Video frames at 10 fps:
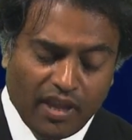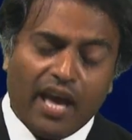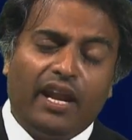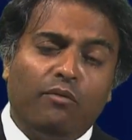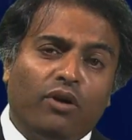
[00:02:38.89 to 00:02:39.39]

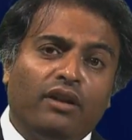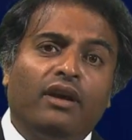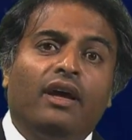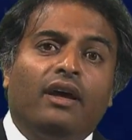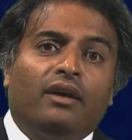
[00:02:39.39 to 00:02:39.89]
And I want
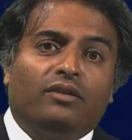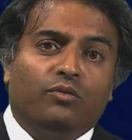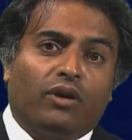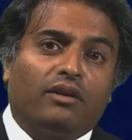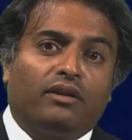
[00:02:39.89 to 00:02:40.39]

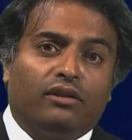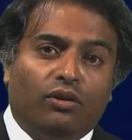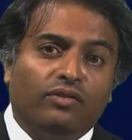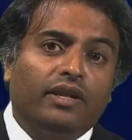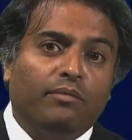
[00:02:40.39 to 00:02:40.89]
to work
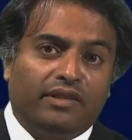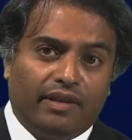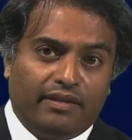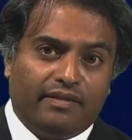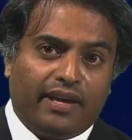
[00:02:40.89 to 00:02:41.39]
closely with
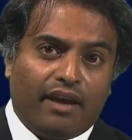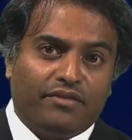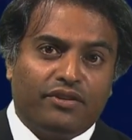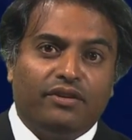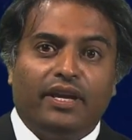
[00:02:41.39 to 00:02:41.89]
Sunset
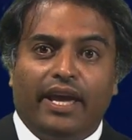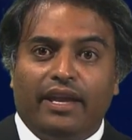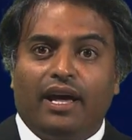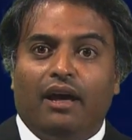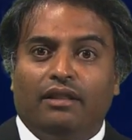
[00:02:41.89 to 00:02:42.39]
Scavenger to
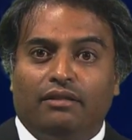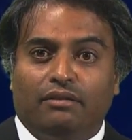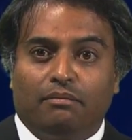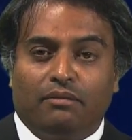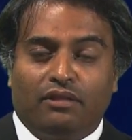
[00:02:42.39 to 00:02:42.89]
get
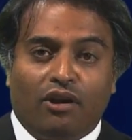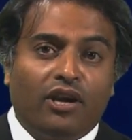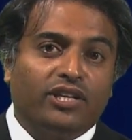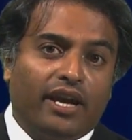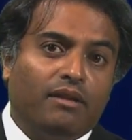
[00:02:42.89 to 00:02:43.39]

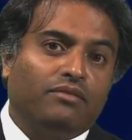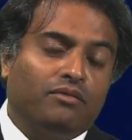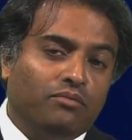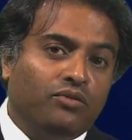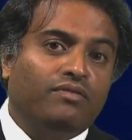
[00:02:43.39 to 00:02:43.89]
large items
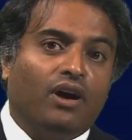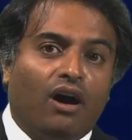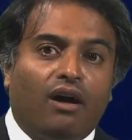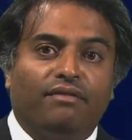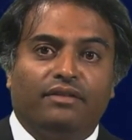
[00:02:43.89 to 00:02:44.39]
removed
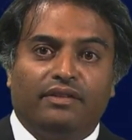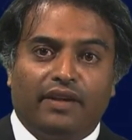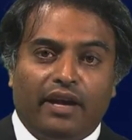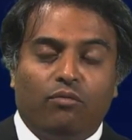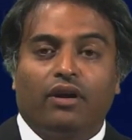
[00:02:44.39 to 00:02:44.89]
off the
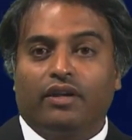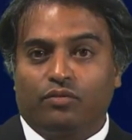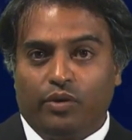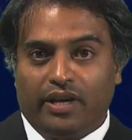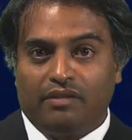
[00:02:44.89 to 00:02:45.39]
sidewalk
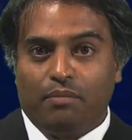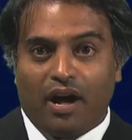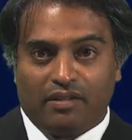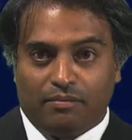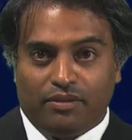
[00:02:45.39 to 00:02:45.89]
as quick as
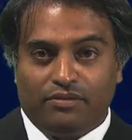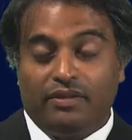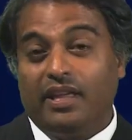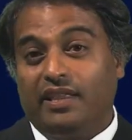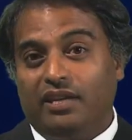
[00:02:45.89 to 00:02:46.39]
possible
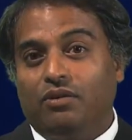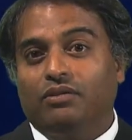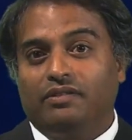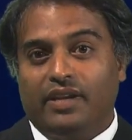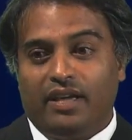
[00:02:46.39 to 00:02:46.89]
so that they
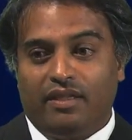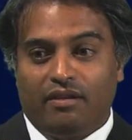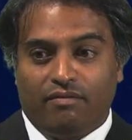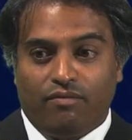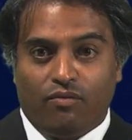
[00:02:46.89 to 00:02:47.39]
don't stay
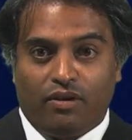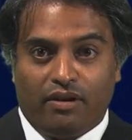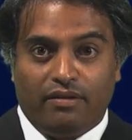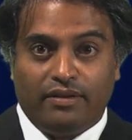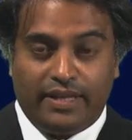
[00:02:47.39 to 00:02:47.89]
there
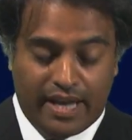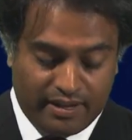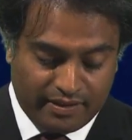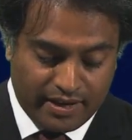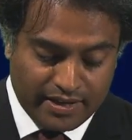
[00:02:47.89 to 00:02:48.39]
for
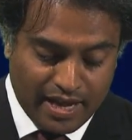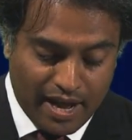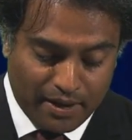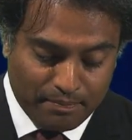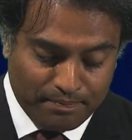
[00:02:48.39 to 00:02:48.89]
days at a
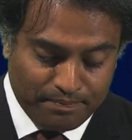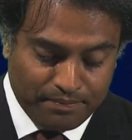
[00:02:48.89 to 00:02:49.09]
time.